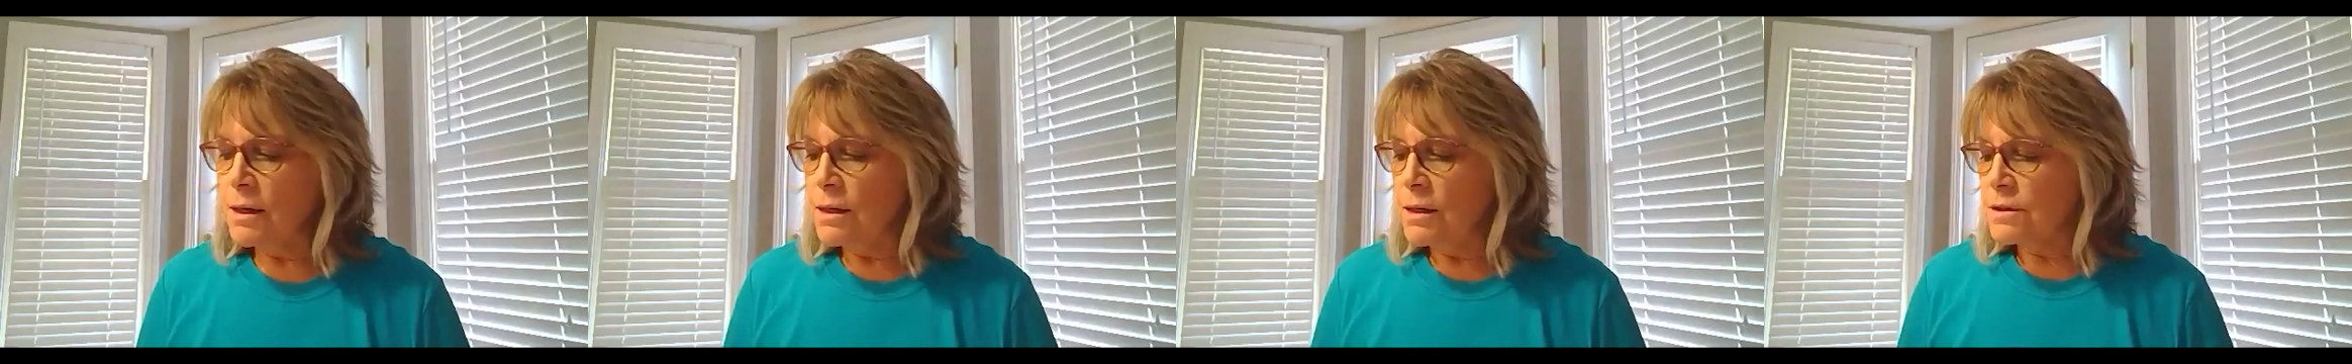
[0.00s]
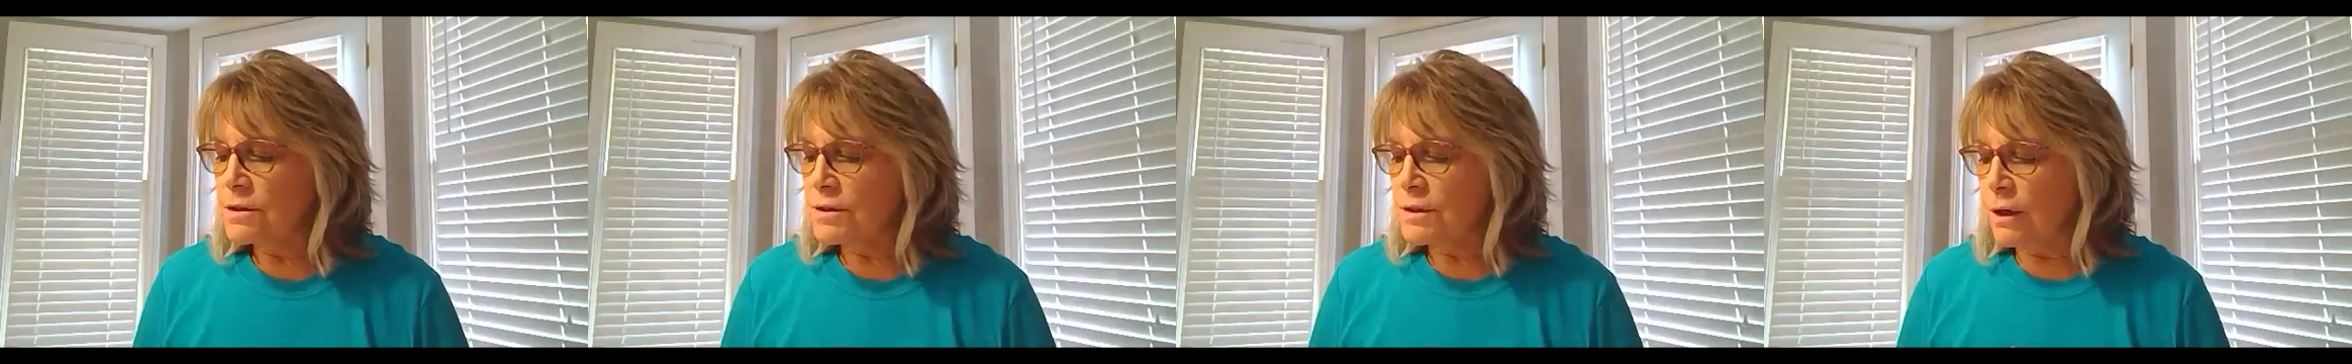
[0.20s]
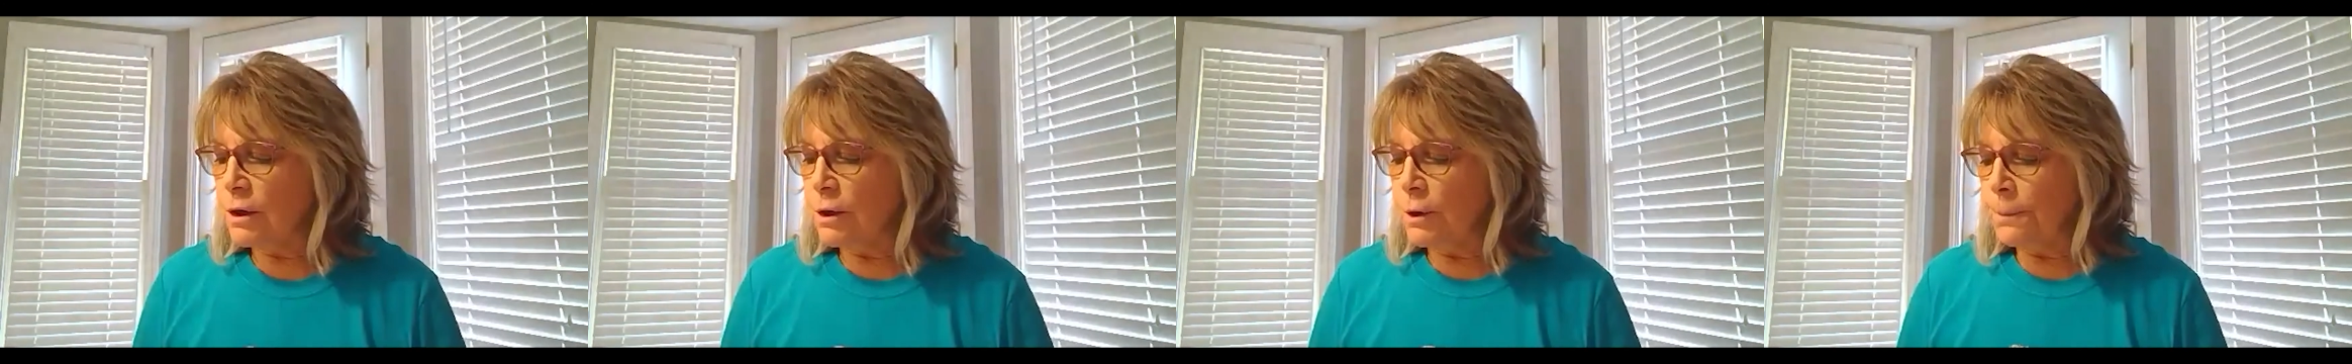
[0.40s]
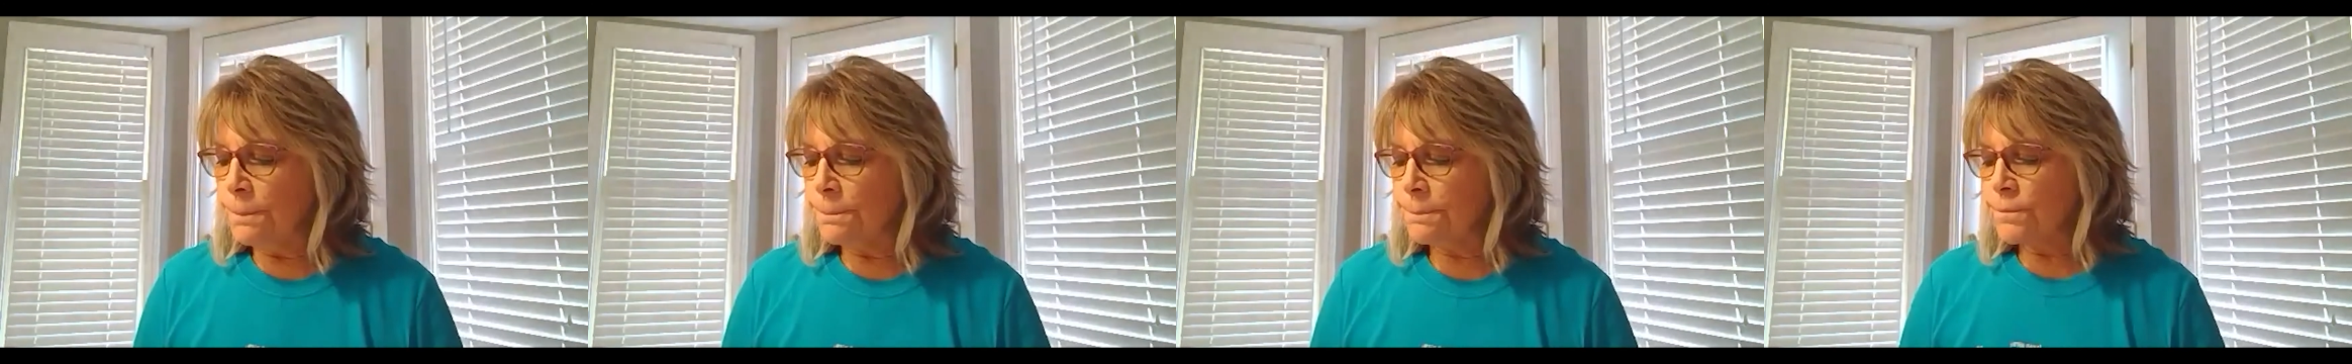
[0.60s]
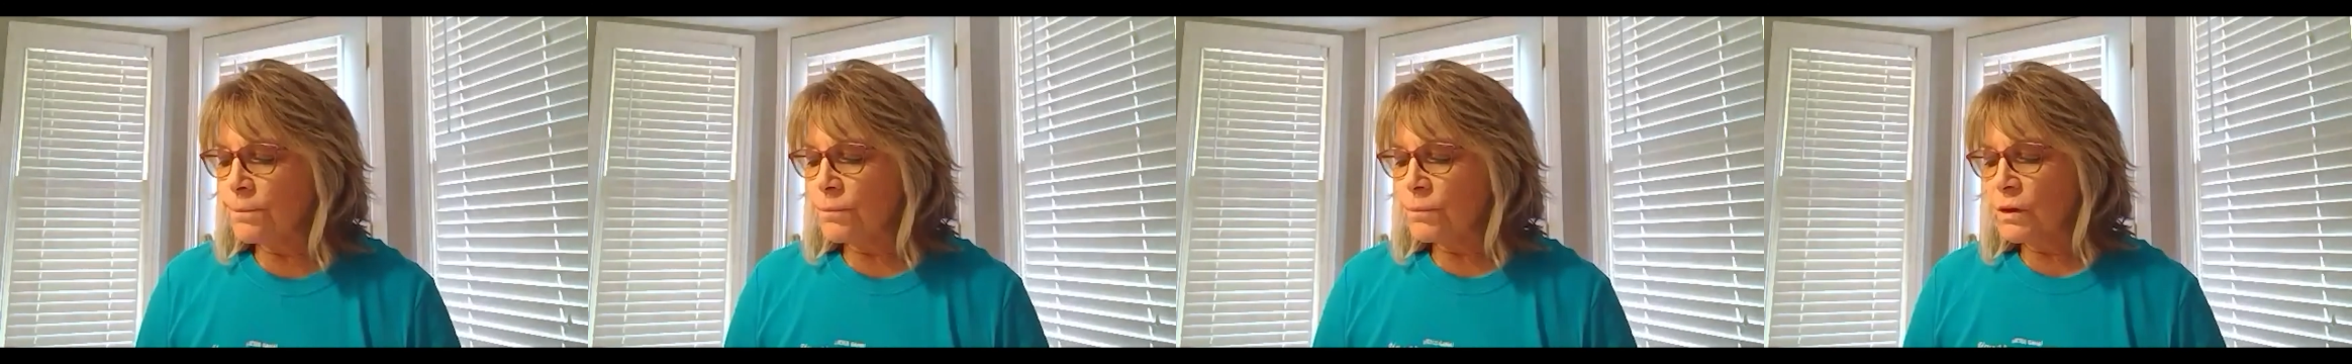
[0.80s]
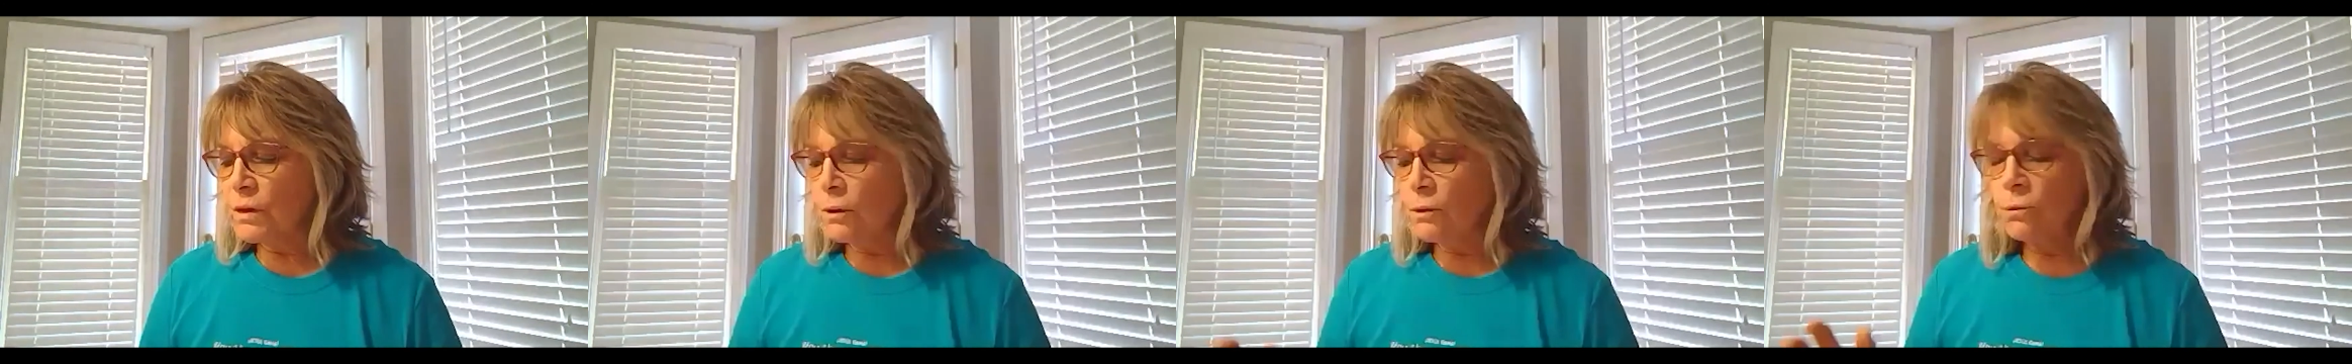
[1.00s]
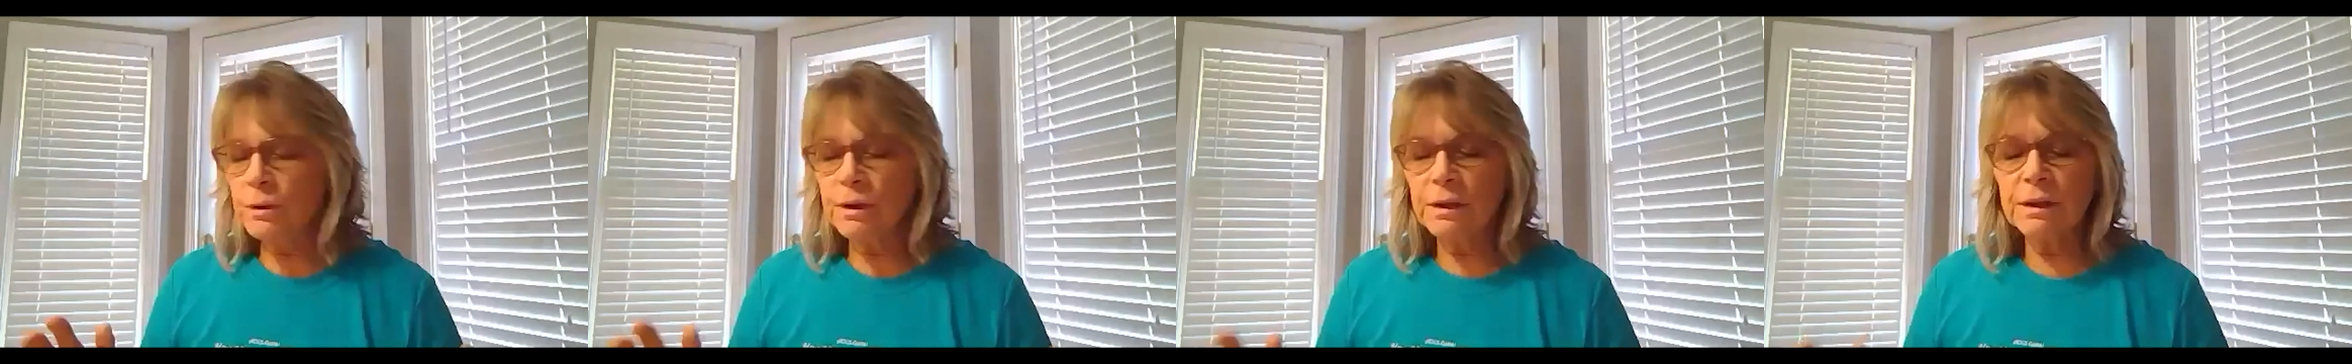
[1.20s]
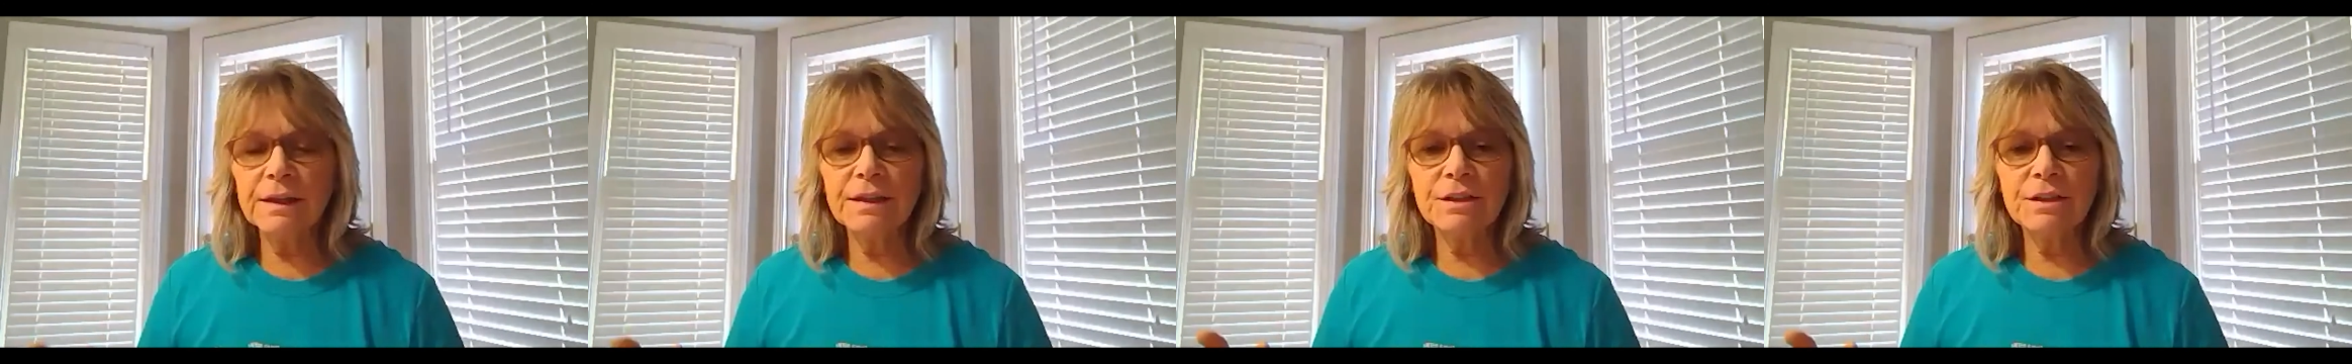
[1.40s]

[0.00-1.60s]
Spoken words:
So really,